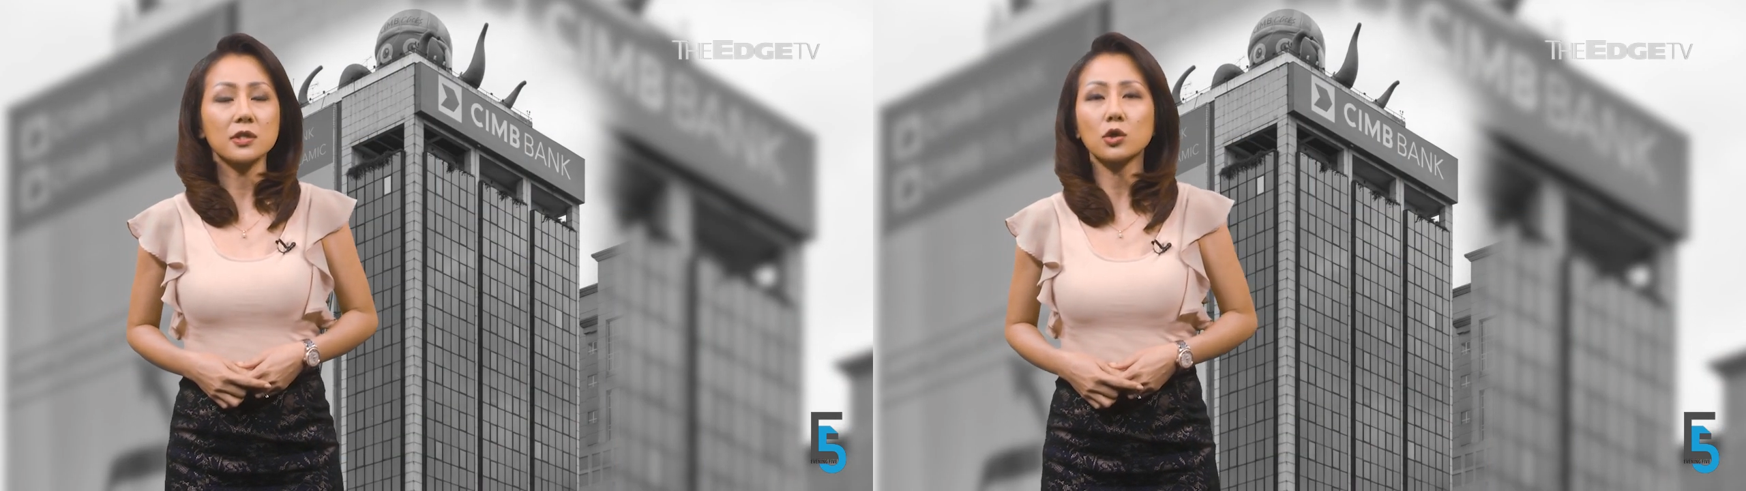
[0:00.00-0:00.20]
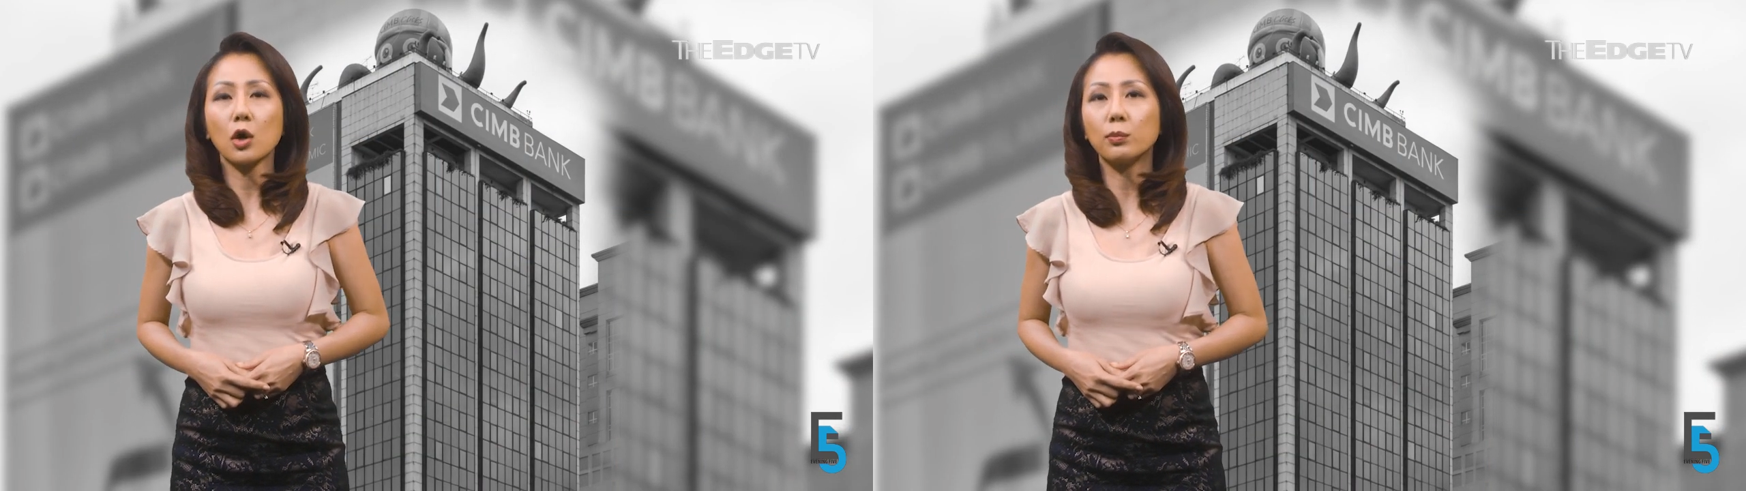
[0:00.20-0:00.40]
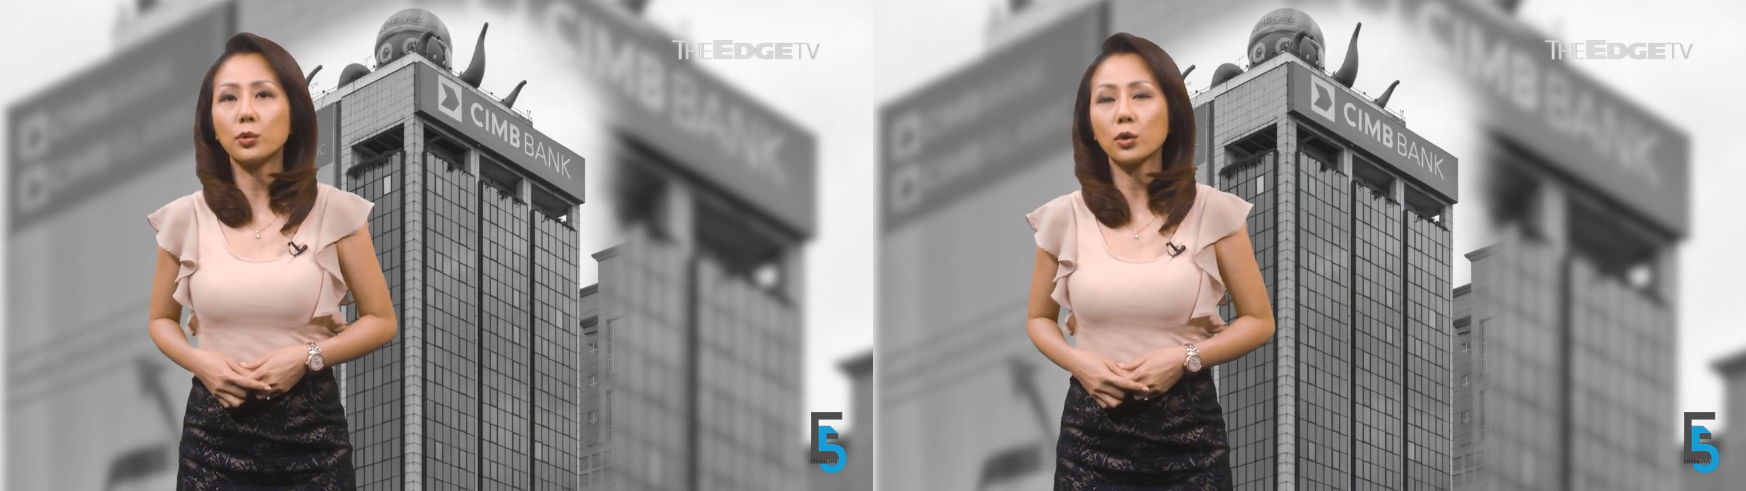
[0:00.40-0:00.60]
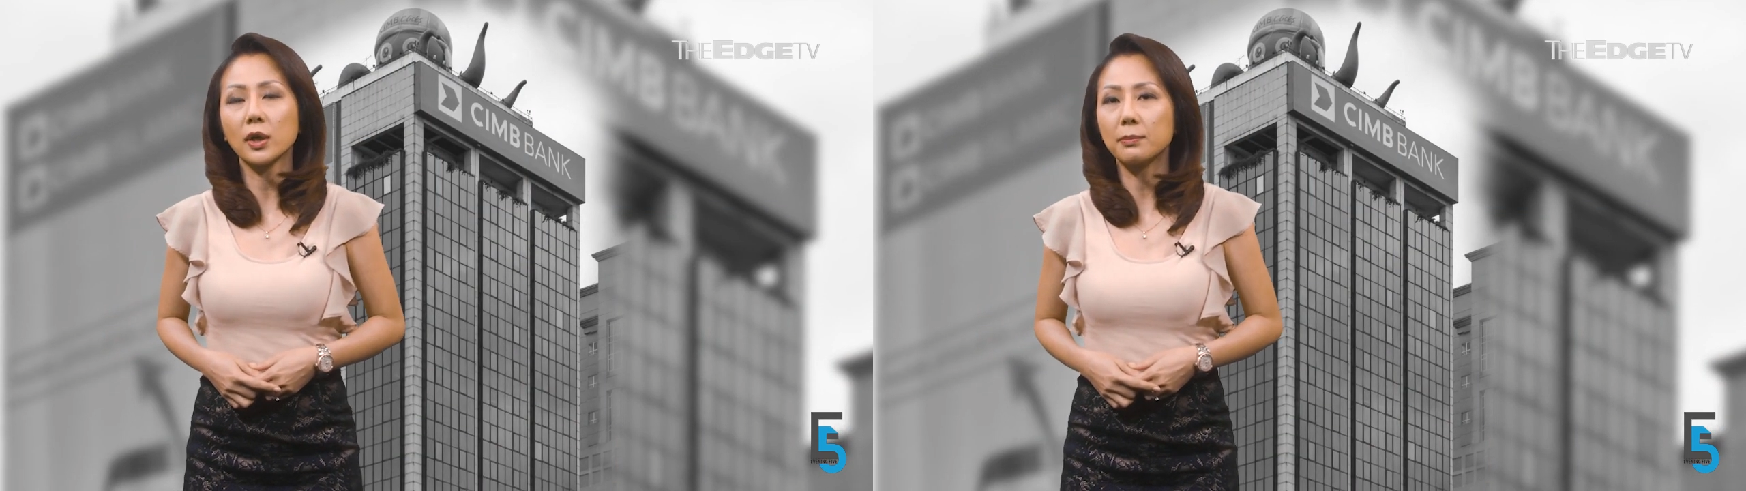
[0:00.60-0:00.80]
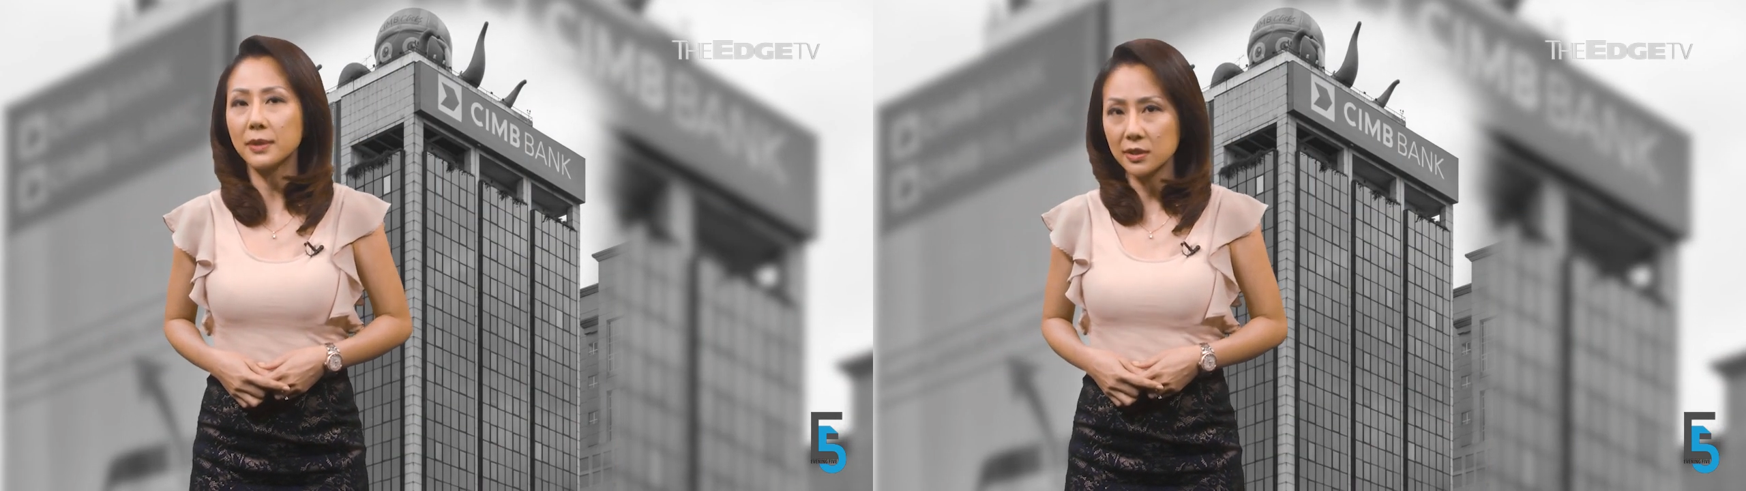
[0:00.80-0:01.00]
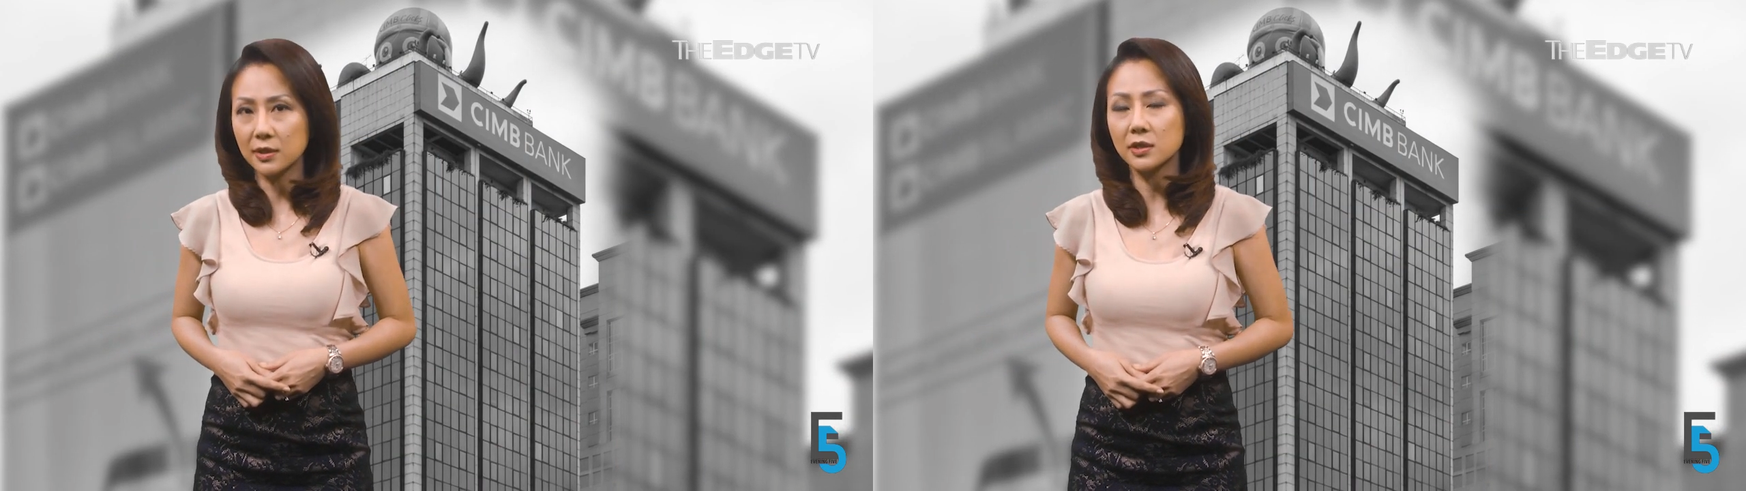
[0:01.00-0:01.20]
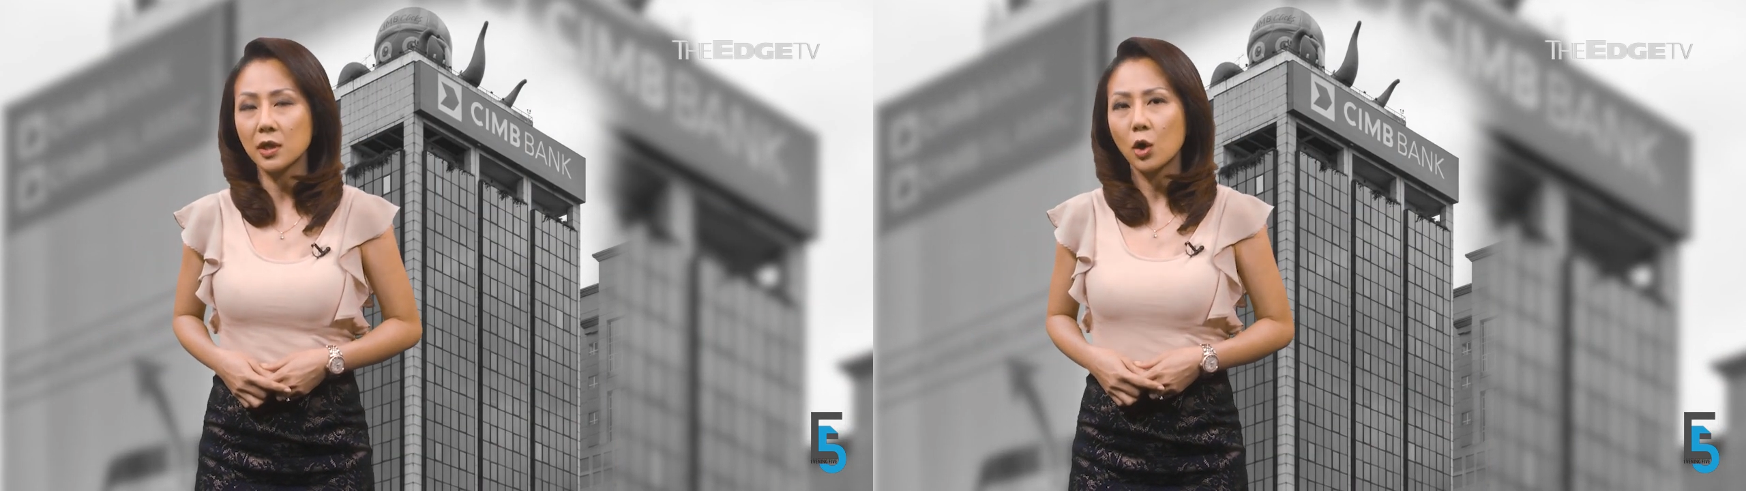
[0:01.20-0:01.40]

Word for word: stockbroking business